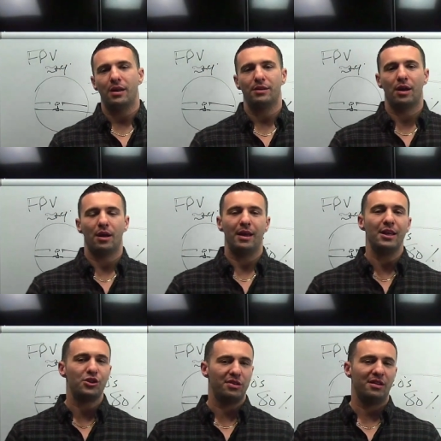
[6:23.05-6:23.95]
uh,
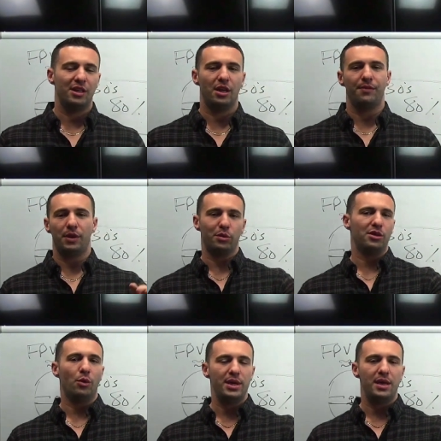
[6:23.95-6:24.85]
interestingly enough, there was
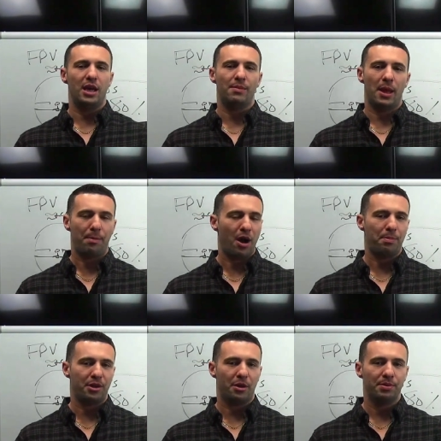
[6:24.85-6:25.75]
no ECAM that
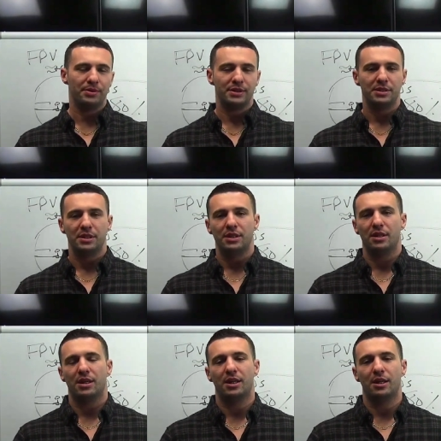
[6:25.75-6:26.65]
popped up,
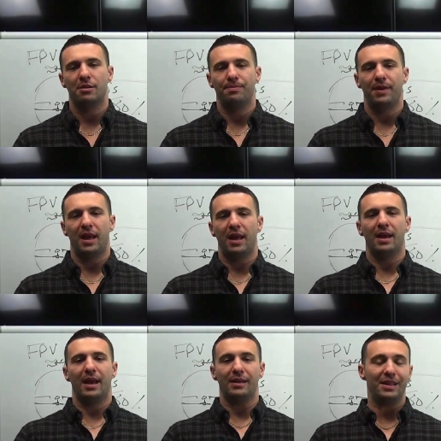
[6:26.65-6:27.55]
um, and,
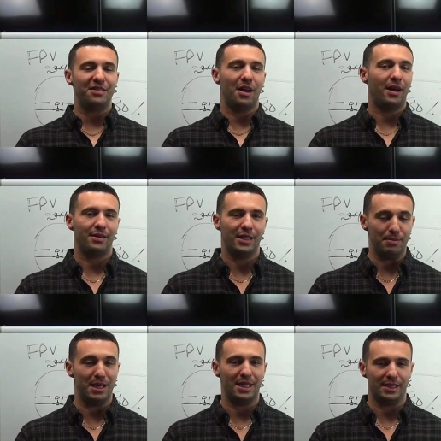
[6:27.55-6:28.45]
at least not
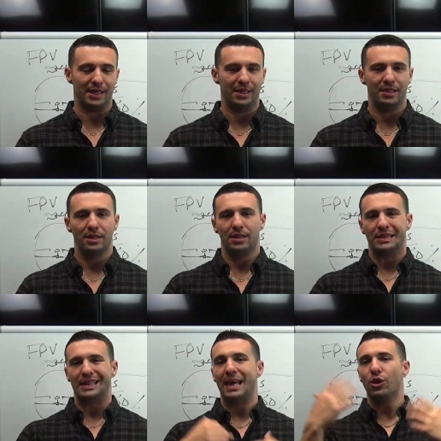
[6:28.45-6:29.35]
immediately.
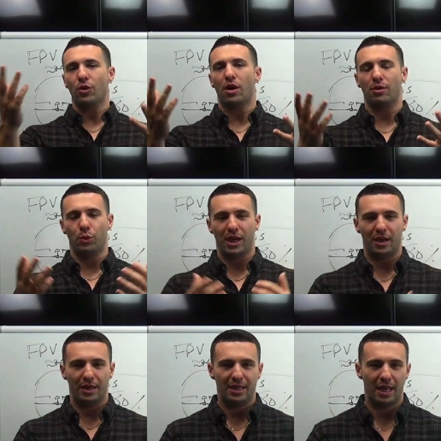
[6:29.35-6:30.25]
Later on, we got an
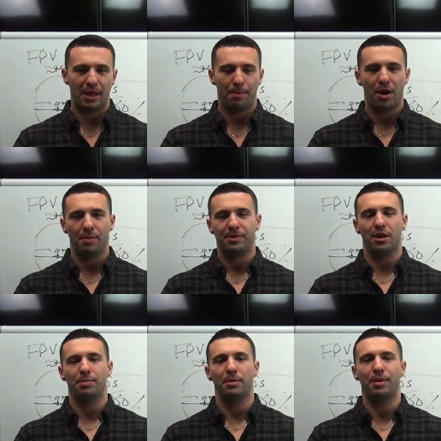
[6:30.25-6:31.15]
ECAM that popped
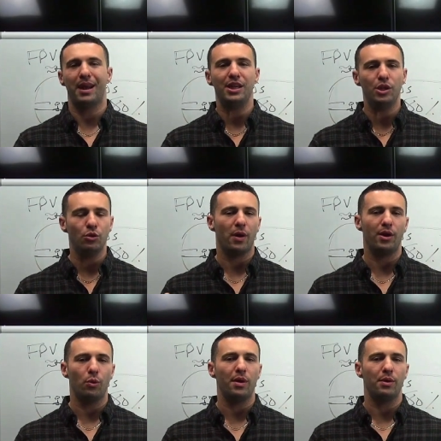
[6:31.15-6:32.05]
up, but I knew right
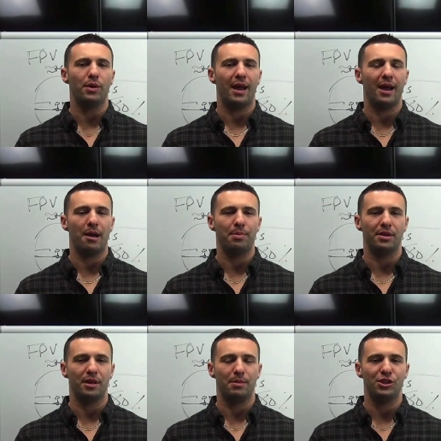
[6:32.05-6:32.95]
away what
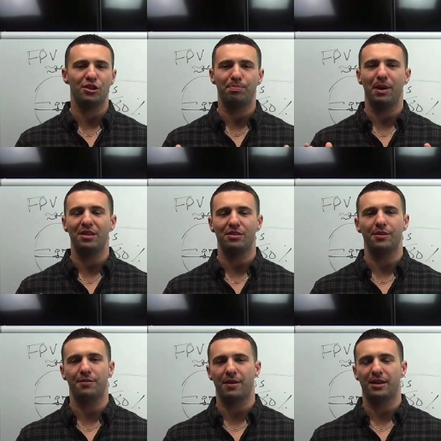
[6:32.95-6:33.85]
happened. I mean, just based on
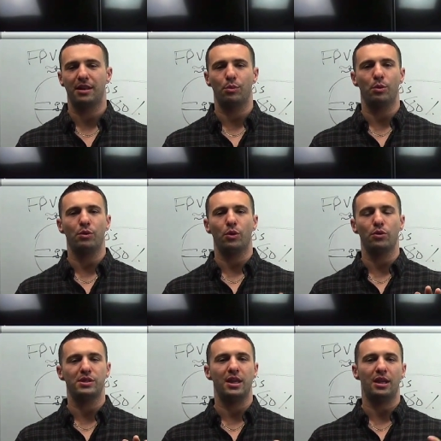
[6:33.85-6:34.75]
the fact that when we
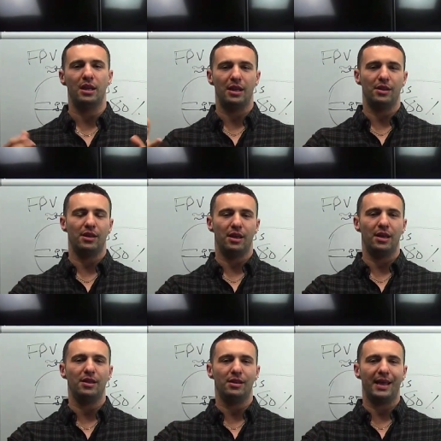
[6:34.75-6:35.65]
rotated and in the
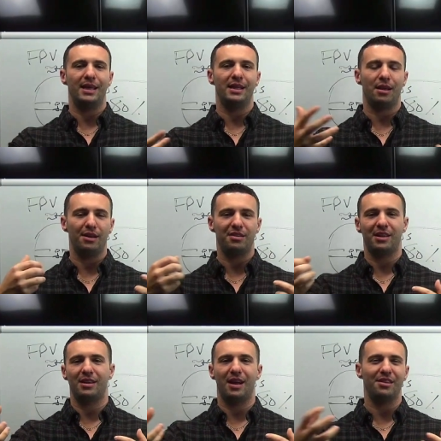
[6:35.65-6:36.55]
in the landing lights, I
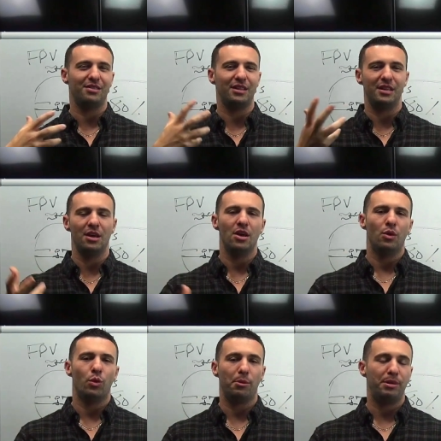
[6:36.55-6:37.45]
could kind of see
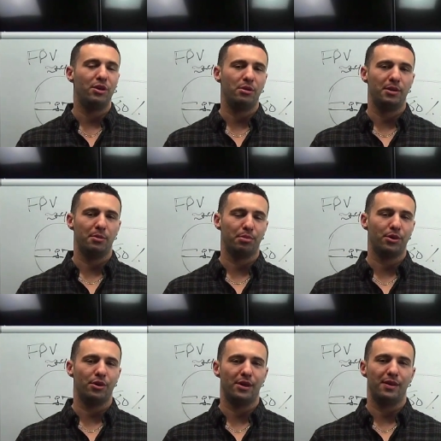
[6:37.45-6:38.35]
what appeared to be a
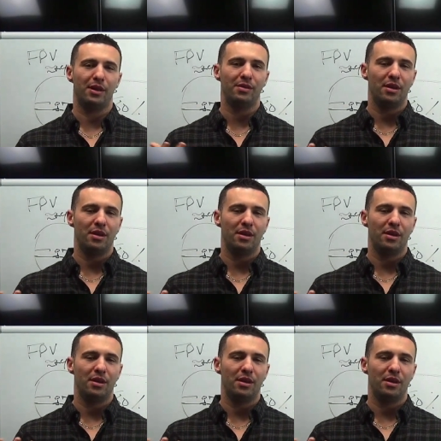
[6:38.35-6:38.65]
bird, and then